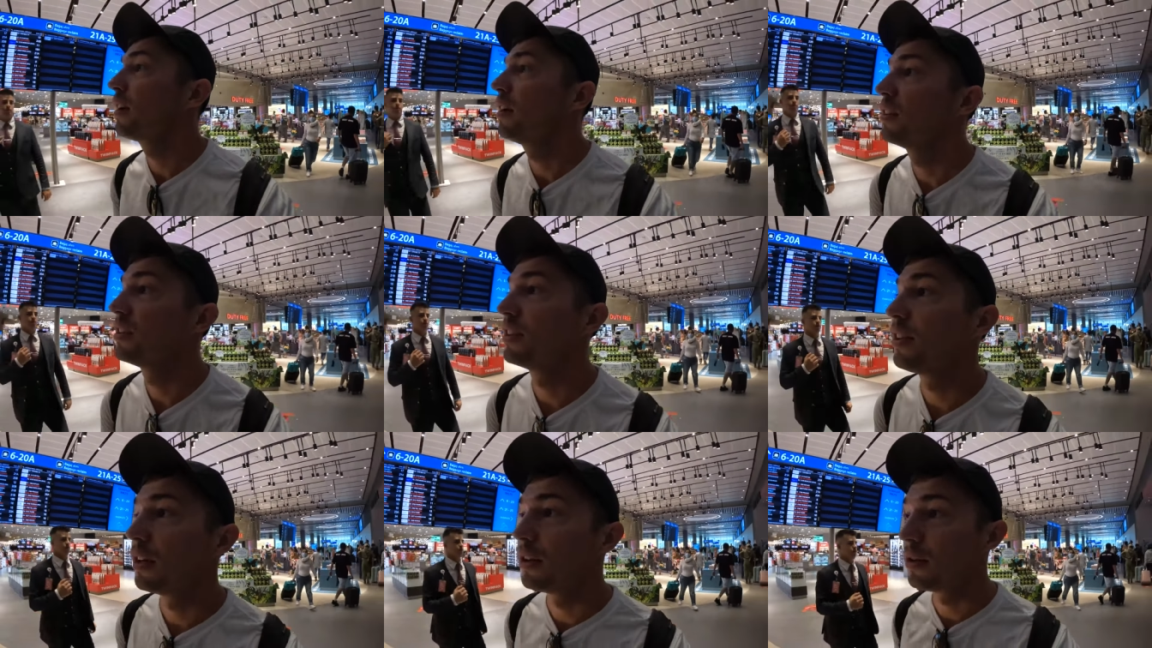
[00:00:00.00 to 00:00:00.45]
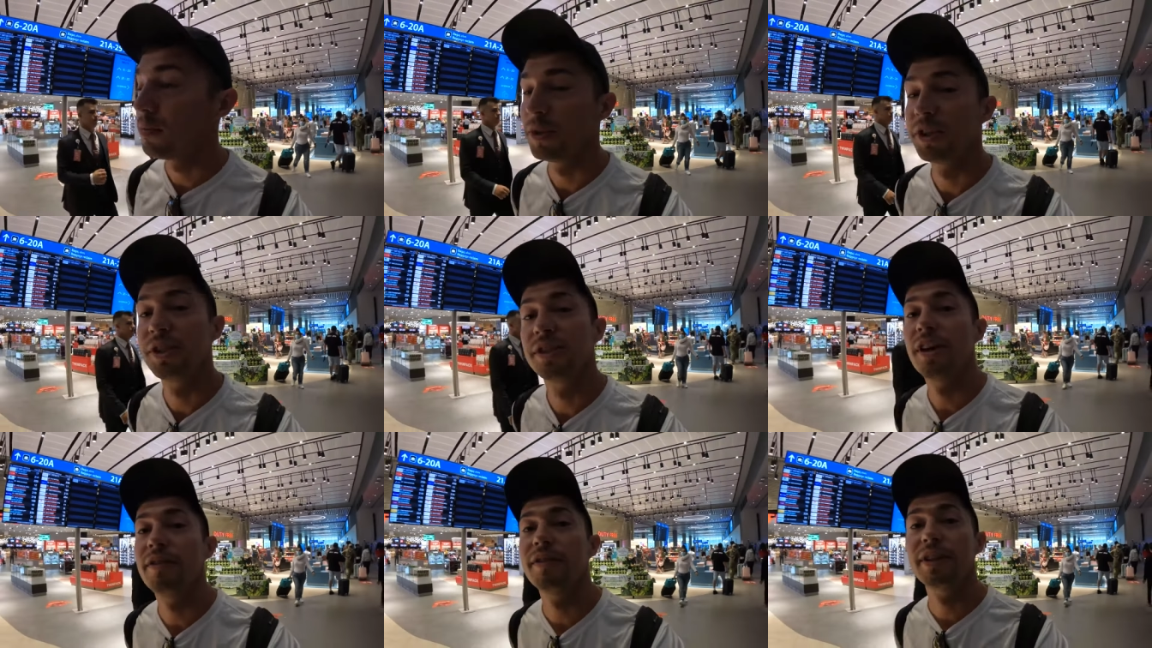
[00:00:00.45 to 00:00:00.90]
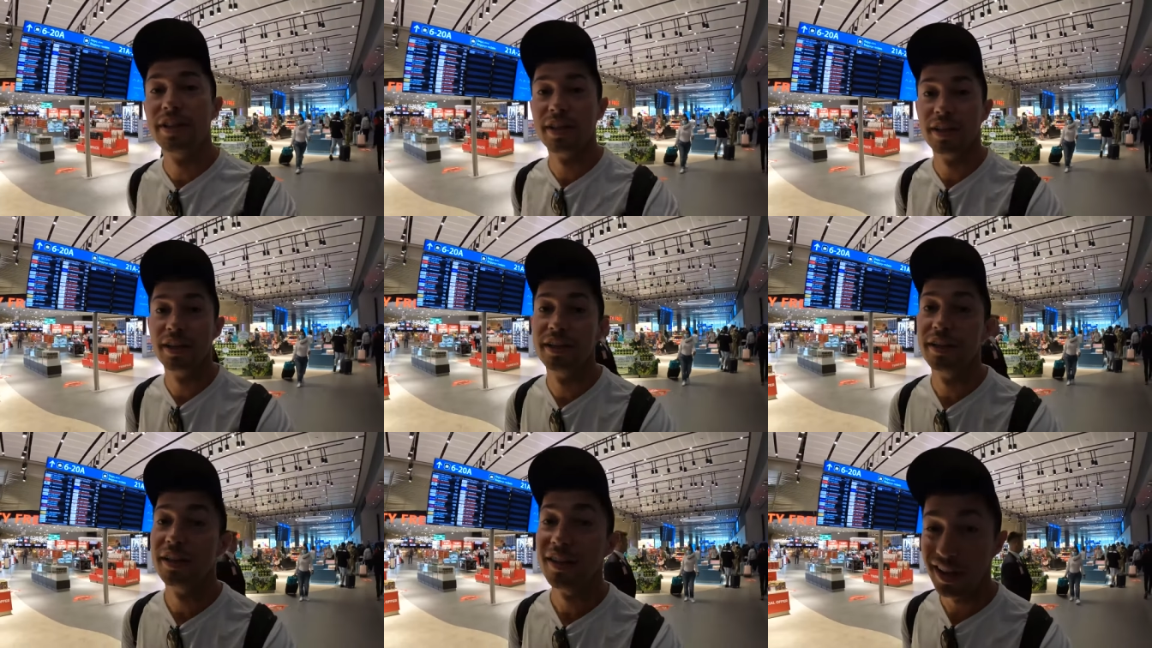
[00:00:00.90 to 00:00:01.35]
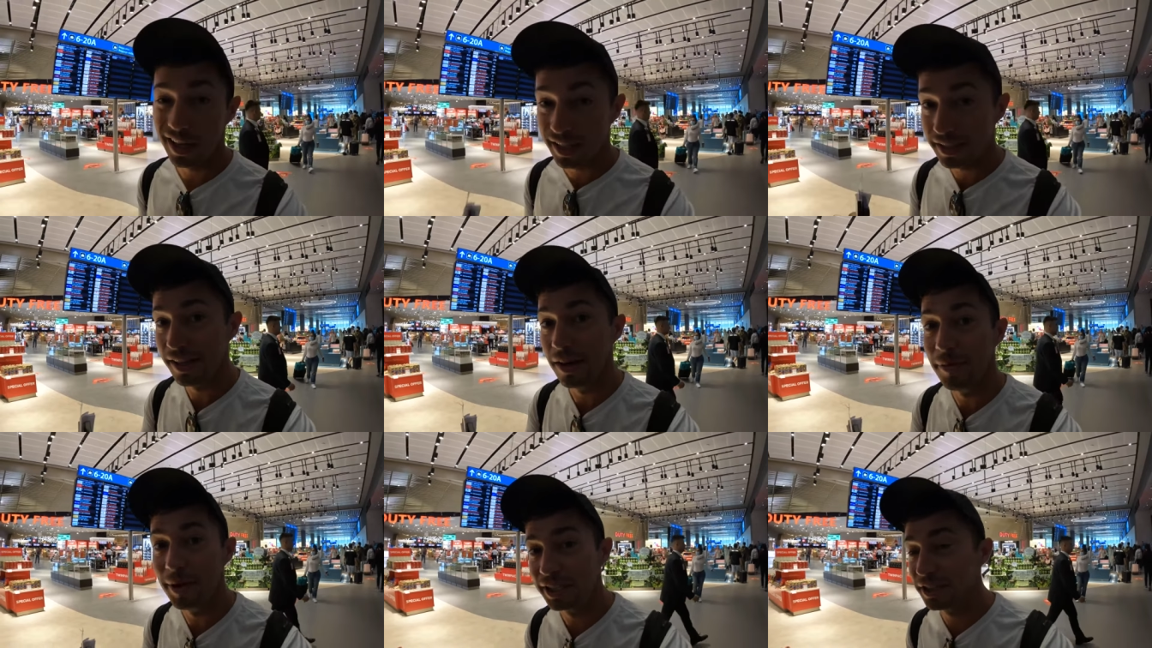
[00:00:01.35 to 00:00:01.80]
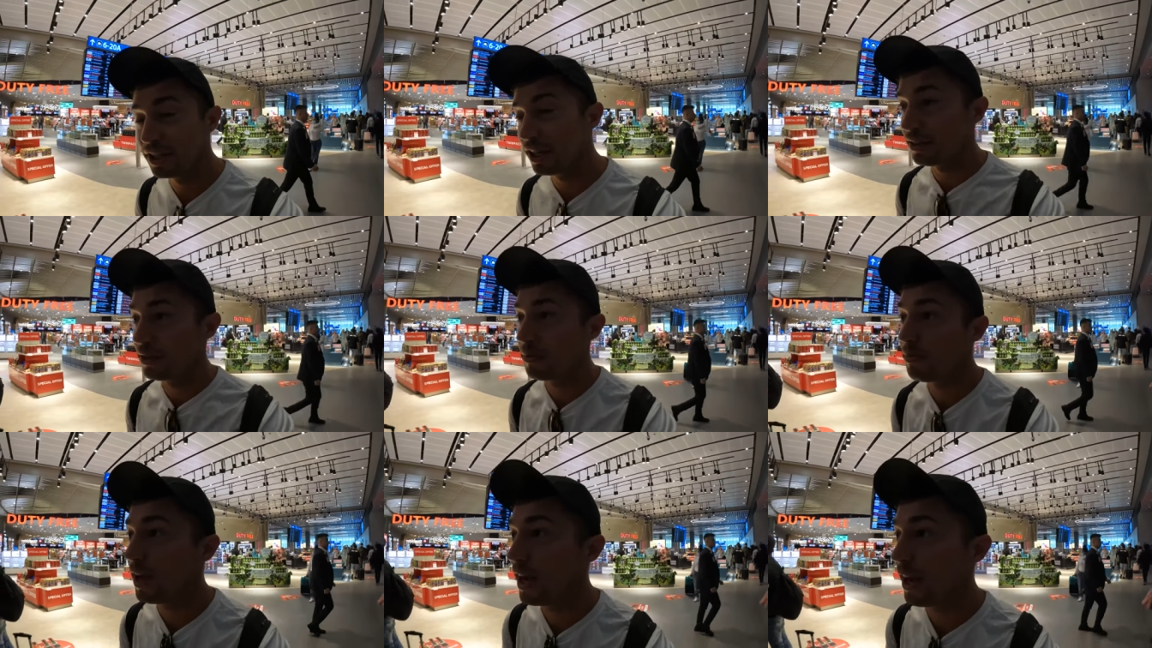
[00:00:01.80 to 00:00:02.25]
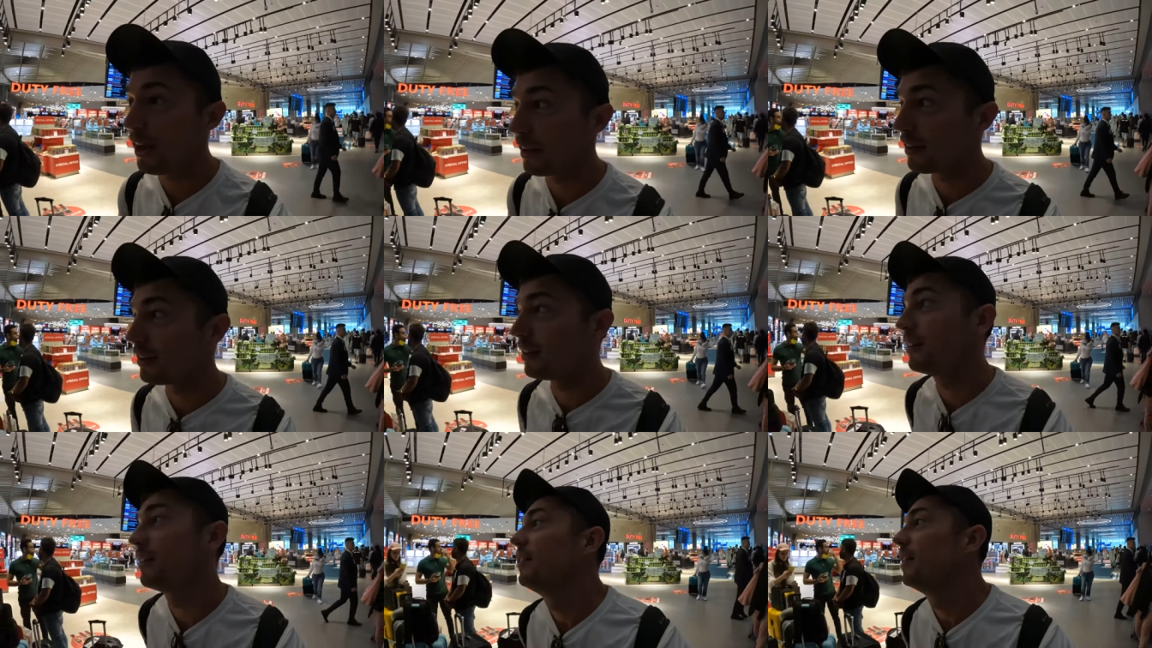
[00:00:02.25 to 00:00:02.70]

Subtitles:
carousel number 17. The last time I checked the bag,